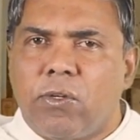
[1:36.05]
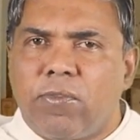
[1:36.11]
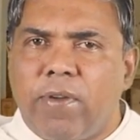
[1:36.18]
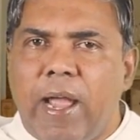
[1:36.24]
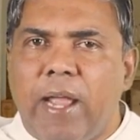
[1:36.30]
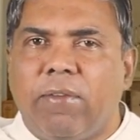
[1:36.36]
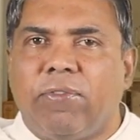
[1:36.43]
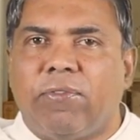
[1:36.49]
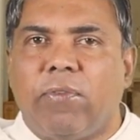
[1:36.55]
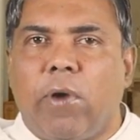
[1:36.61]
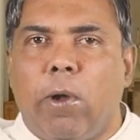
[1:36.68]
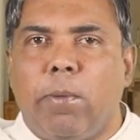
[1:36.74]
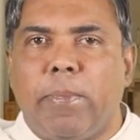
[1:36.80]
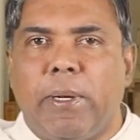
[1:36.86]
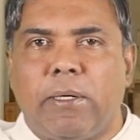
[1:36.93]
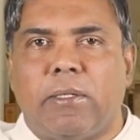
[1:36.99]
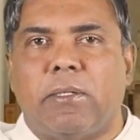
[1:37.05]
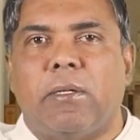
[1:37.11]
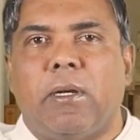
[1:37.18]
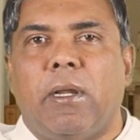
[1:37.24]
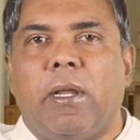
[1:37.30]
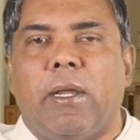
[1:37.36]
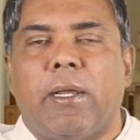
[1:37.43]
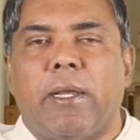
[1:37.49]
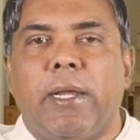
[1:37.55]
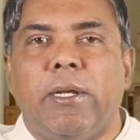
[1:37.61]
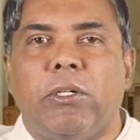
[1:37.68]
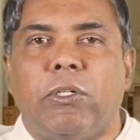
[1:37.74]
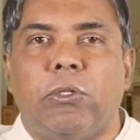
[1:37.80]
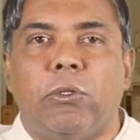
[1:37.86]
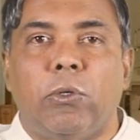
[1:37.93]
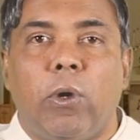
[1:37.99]
transform it
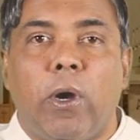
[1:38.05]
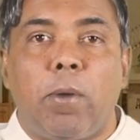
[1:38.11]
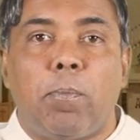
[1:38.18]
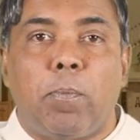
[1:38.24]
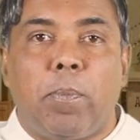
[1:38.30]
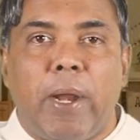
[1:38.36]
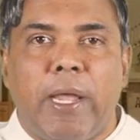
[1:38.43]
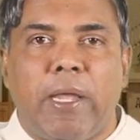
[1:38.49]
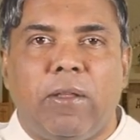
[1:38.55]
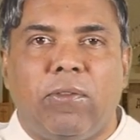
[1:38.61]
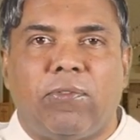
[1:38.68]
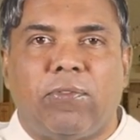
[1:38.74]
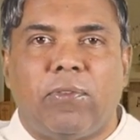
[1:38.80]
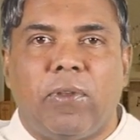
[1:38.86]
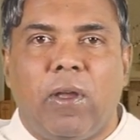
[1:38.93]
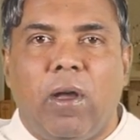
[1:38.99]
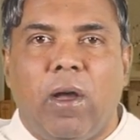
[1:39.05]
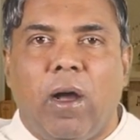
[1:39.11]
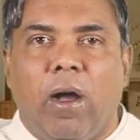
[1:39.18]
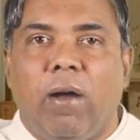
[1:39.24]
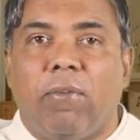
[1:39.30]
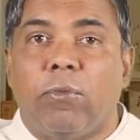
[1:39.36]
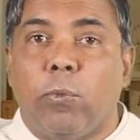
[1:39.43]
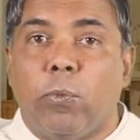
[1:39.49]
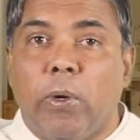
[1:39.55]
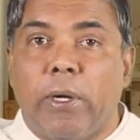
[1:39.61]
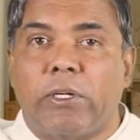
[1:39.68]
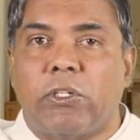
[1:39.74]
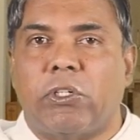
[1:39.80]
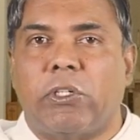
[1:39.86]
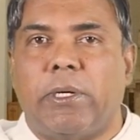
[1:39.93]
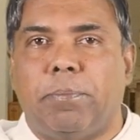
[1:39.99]
into a place of
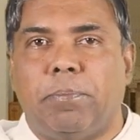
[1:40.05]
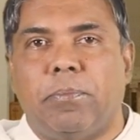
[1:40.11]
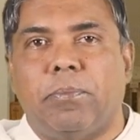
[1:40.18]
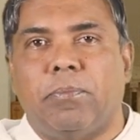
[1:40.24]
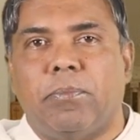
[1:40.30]
worship.